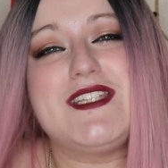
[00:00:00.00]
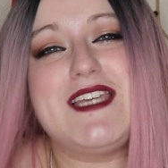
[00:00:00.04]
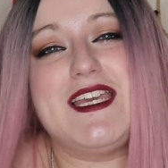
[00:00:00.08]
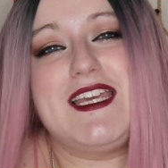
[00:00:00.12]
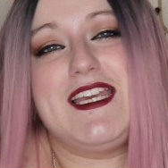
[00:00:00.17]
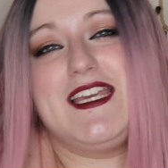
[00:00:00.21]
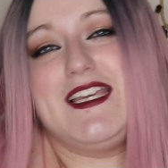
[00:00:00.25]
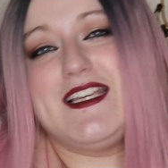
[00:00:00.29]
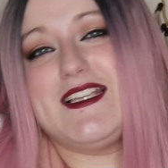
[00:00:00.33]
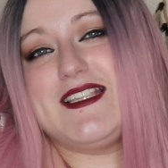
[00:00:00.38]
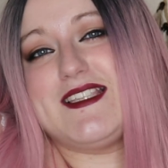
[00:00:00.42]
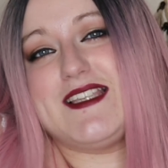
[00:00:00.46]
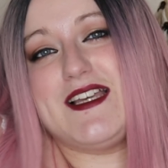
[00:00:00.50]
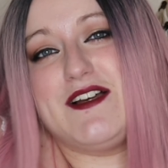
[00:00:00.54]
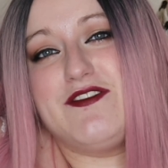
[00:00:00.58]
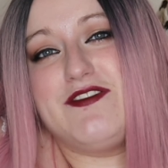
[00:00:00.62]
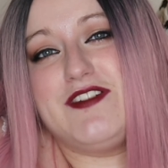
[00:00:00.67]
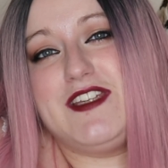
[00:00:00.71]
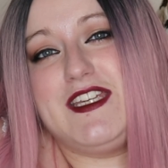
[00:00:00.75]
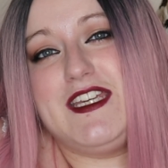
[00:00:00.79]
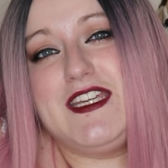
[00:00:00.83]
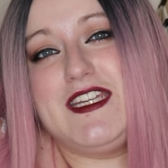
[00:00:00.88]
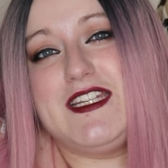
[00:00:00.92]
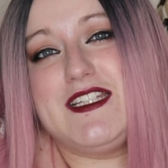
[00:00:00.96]
taking a
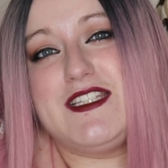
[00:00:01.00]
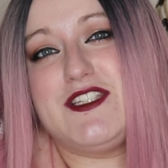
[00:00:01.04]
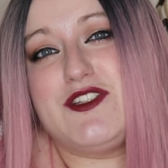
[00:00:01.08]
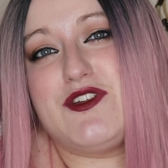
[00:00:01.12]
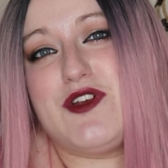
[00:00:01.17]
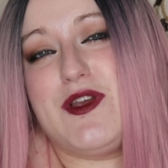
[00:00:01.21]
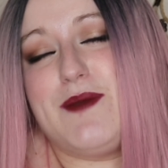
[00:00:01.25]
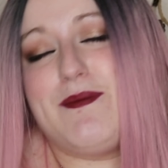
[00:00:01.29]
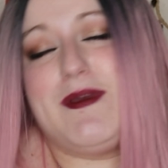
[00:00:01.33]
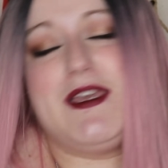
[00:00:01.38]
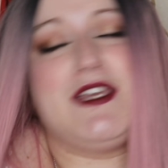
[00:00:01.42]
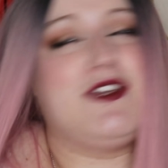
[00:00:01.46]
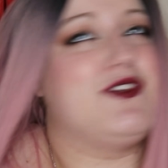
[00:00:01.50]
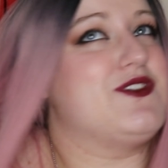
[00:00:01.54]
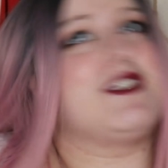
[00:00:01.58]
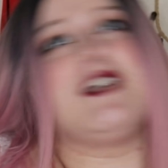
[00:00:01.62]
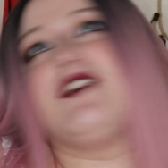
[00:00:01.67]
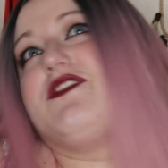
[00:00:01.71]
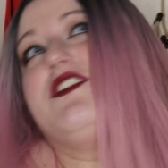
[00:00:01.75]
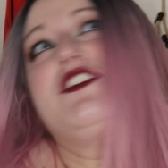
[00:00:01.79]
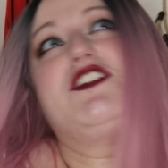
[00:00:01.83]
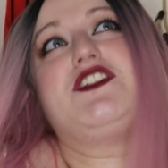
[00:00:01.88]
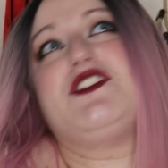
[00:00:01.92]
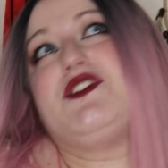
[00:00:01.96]
selfie here to try and make
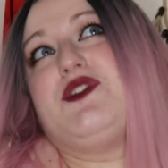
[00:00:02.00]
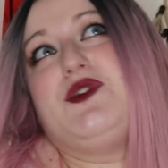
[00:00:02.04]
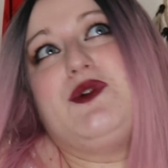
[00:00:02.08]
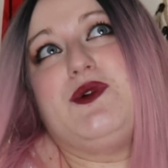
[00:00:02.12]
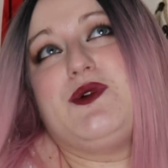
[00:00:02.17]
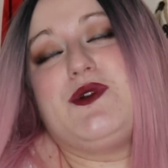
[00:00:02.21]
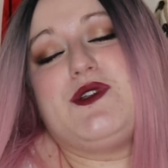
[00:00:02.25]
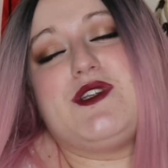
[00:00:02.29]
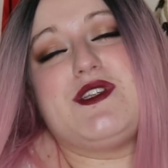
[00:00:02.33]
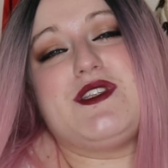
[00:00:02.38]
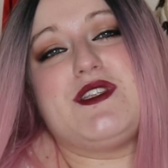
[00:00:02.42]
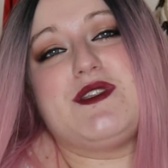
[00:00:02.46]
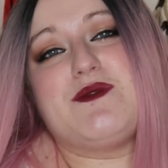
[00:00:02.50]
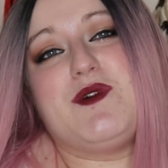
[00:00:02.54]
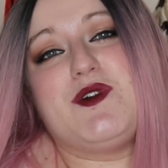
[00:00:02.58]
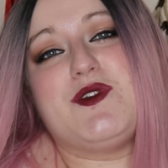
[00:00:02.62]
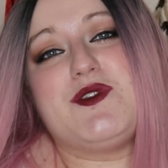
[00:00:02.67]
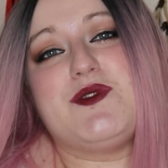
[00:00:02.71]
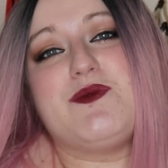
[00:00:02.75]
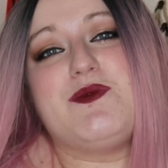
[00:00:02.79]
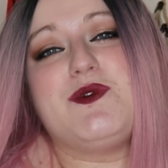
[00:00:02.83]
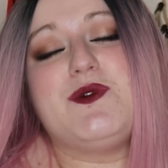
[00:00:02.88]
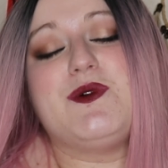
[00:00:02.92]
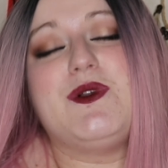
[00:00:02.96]
yourself look as gorgeous as
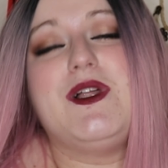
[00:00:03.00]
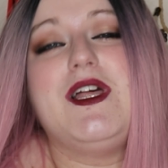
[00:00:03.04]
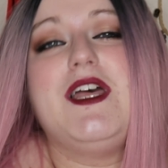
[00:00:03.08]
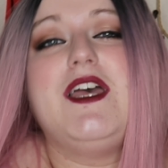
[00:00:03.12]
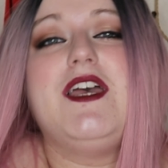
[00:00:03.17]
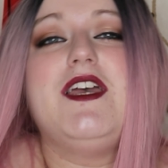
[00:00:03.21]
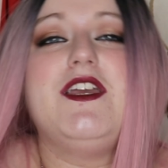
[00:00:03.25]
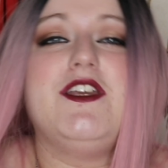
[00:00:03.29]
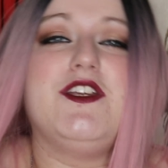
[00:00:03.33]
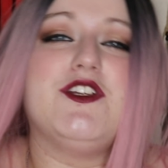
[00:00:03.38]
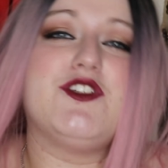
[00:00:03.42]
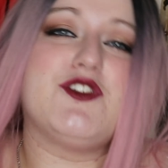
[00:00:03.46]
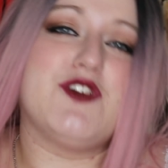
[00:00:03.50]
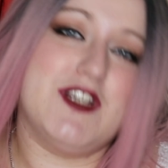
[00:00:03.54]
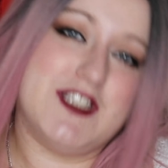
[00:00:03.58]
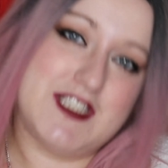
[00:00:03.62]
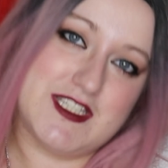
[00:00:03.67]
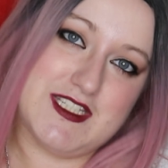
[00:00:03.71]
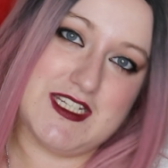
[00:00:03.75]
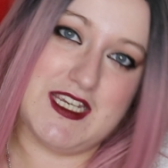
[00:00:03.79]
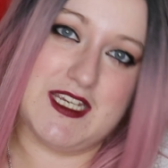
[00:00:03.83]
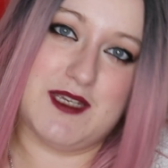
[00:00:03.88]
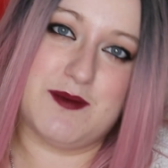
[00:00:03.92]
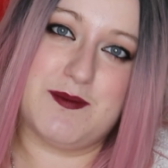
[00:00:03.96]
possible. You're trying to
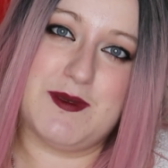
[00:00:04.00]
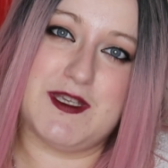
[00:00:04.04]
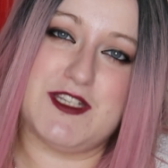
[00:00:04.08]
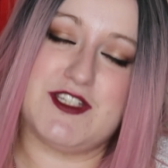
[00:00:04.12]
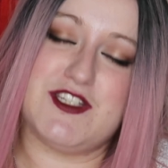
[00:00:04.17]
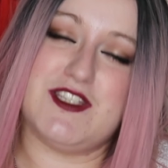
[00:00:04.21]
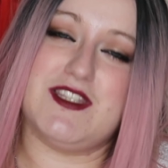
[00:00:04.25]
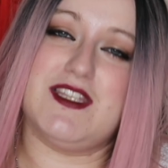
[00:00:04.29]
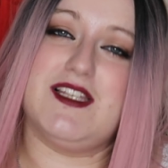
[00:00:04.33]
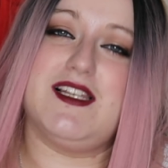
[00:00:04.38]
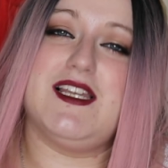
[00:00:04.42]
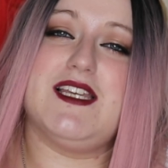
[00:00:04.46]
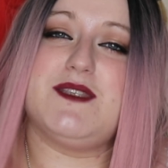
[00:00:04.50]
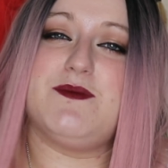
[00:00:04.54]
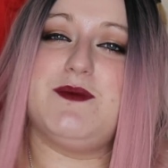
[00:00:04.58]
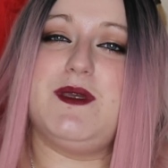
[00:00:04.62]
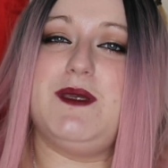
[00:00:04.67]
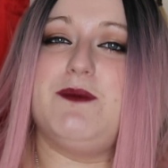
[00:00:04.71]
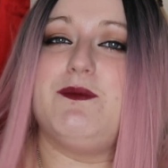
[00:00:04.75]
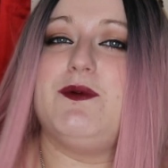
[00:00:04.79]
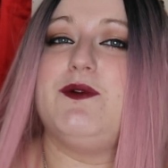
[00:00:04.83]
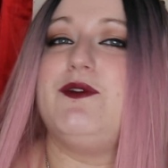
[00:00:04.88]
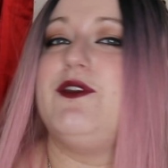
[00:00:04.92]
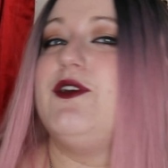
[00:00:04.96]
take a picture that lets
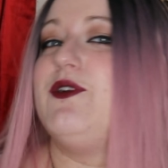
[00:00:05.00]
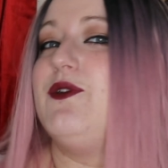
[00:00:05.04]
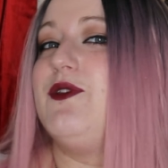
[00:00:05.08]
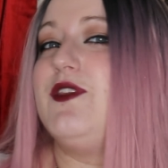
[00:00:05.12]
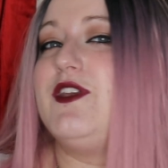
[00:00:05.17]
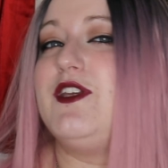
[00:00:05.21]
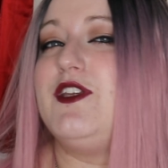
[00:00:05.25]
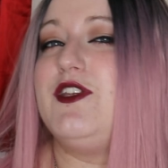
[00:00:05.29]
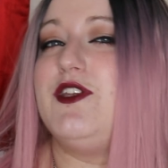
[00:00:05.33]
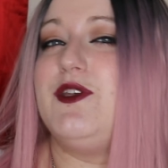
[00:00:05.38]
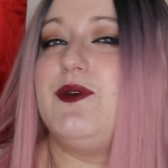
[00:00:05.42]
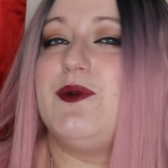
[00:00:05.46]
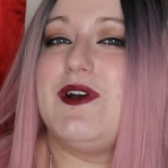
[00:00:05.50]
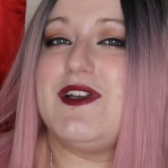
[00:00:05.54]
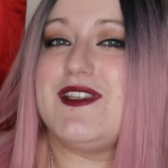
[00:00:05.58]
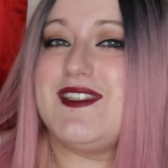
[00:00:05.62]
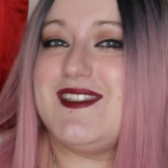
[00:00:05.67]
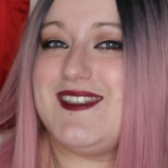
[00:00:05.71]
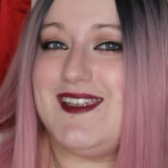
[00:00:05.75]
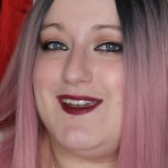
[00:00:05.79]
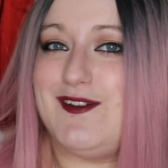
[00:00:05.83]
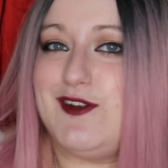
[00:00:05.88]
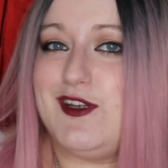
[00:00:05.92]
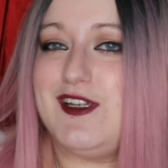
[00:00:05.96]
people know that you are
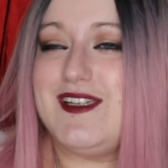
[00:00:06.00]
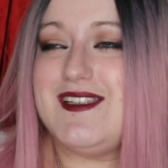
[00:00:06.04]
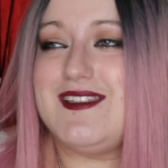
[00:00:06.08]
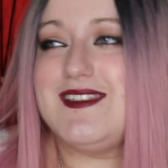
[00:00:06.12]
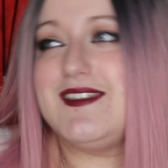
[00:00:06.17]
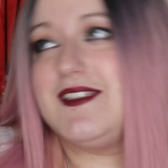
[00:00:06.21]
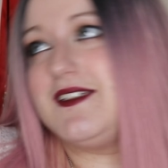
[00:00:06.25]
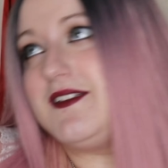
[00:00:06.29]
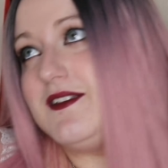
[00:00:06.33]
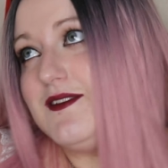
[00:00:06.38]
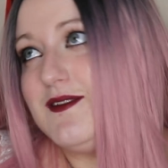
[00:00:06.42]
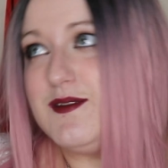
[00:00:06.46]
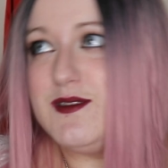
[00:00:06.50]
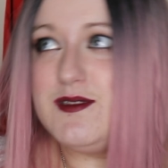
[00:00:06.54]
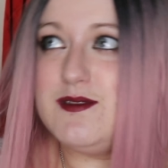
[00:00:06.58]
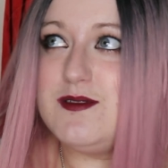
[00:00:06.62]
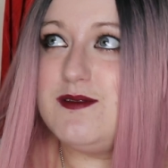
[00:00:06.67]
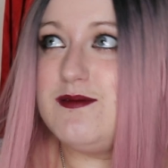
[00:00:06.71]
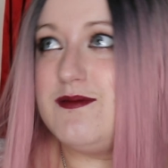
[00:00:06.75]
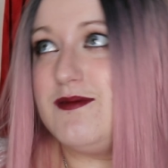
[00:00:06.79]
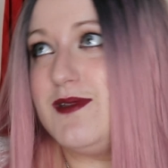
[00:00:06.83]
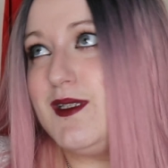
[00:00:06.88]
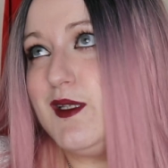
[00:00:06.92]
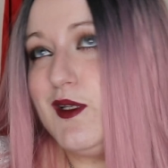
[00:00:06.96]
serious and
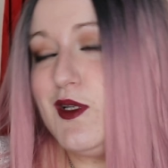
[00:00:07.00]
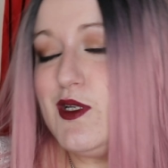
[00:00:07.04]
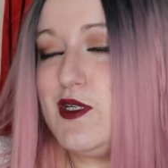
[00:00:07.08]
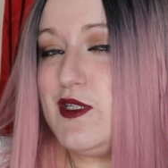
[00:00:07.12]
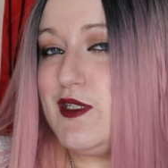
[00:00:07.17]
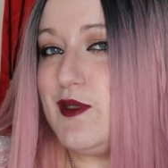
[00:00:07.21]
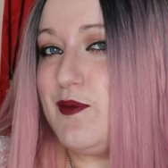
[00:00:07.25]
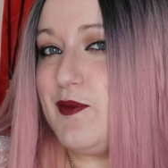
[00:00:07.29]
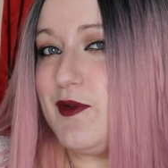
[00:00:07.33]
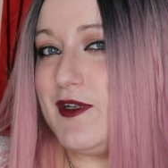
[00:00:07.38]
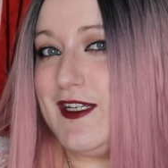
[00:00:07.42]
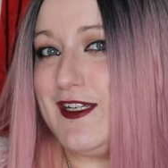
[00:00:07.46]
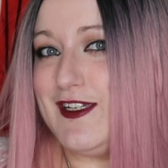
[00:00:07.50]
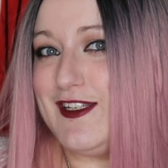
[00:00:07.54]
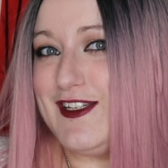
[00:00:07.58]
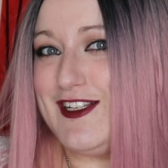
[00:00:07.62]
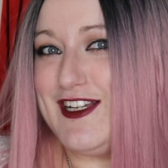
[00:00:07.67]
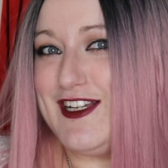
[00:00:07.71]
also pretty good